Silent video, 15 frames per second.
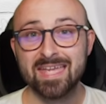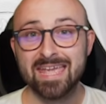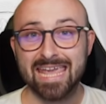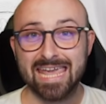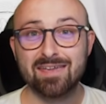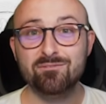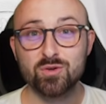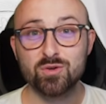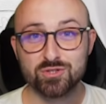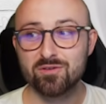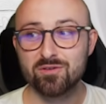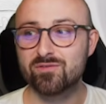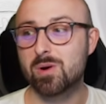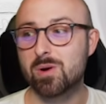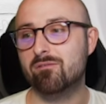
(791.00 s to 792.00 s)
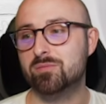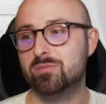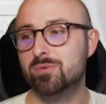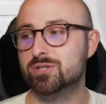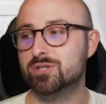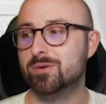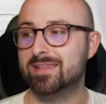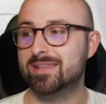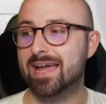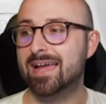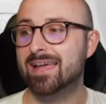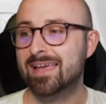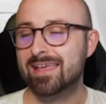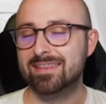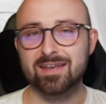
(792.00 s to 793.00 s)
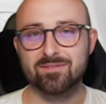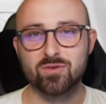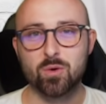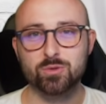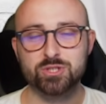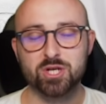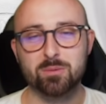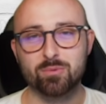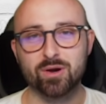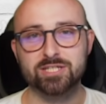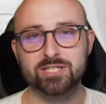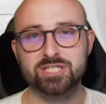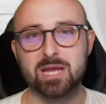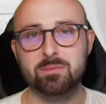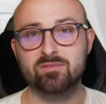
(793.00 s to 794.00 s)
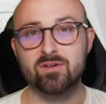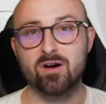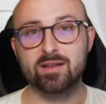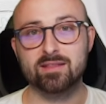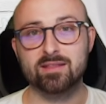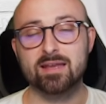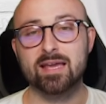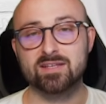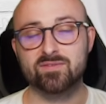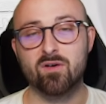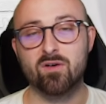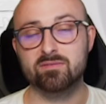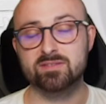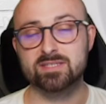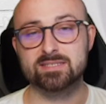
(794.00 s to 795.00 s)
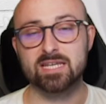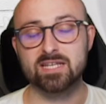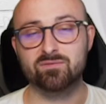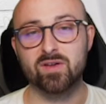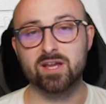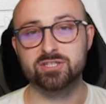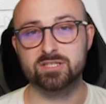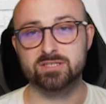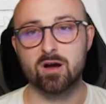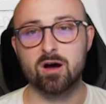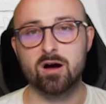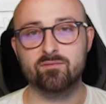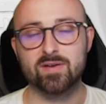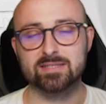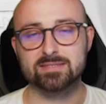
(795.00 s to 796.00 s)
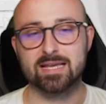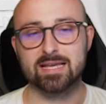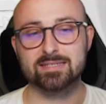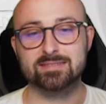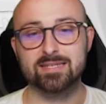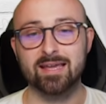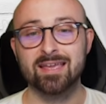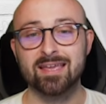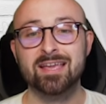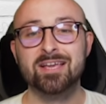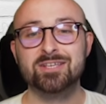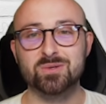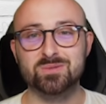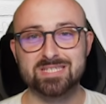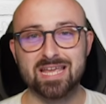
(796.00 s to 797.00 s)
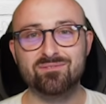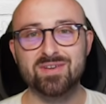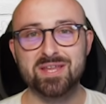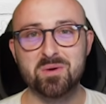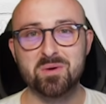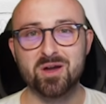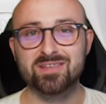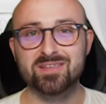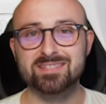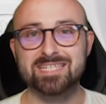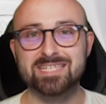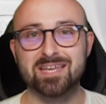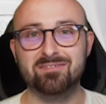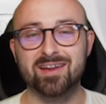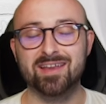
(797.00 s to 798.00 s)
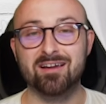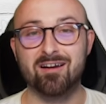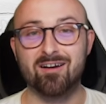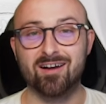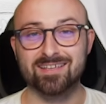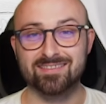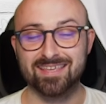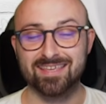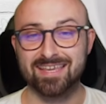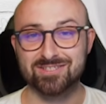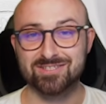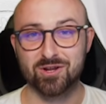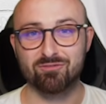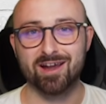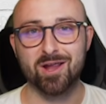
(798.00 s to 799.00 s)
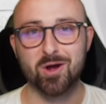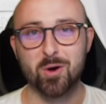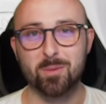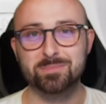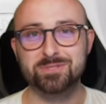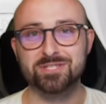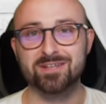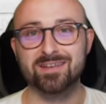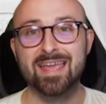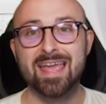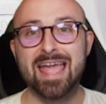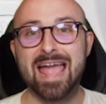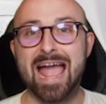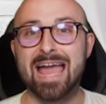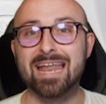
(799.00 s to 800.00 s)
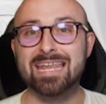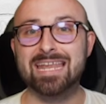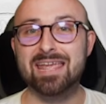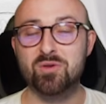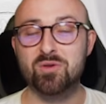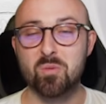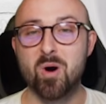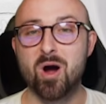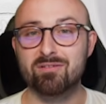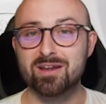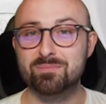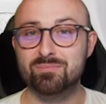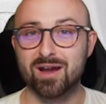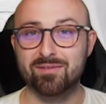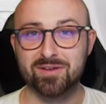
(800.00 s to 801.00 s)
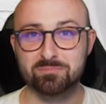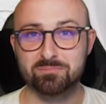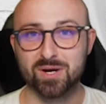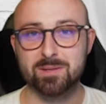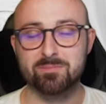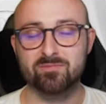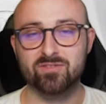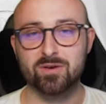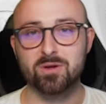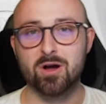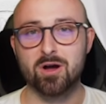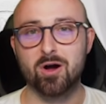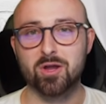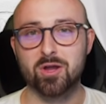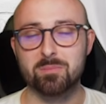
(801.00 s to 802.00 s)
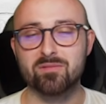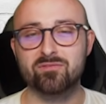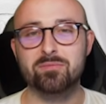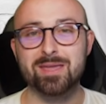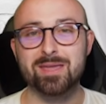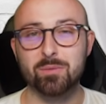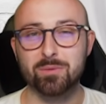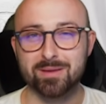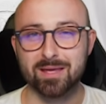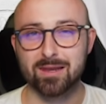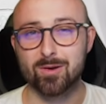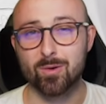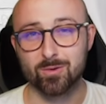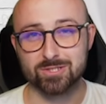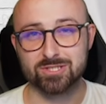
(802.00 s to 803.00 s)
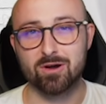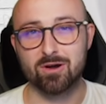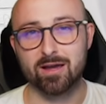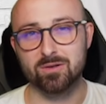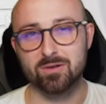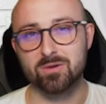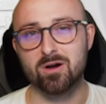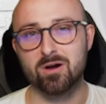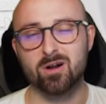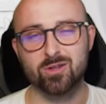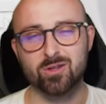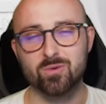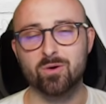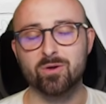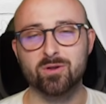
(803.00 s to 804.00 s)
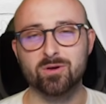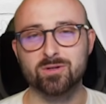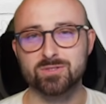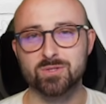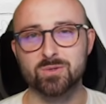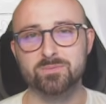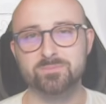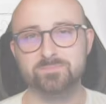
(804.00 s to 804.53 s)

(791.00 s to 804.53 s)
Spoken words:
If you do feel comfortable doing that, then of course you can bring in Jamie Vardy, and the next 5 to 6 fixtures are fantastic. So definitely worth considering. I think he's a great option. And if you are really brave, you can bring him in for Lukaku. But for me, it would be alongside Lukaku or not at all.